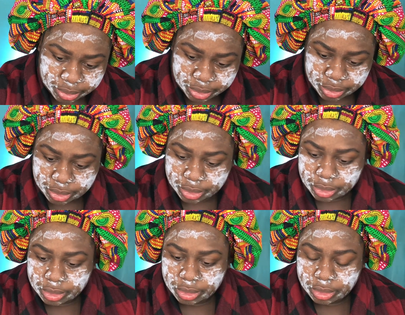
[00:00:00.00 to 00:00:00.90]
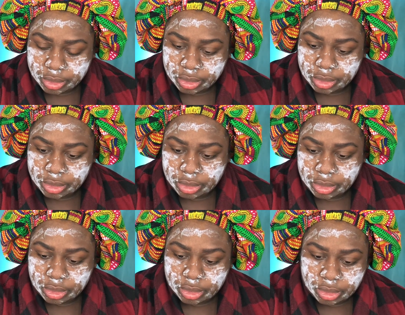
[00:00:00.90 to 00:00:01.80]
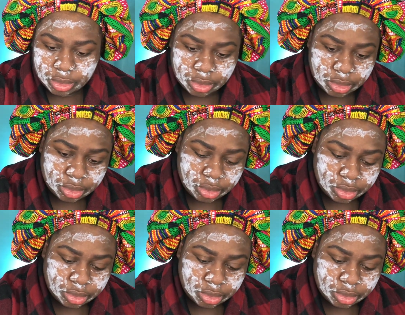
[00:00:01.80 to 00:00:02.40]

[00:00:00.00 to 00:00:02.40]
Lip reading: Nothing is said.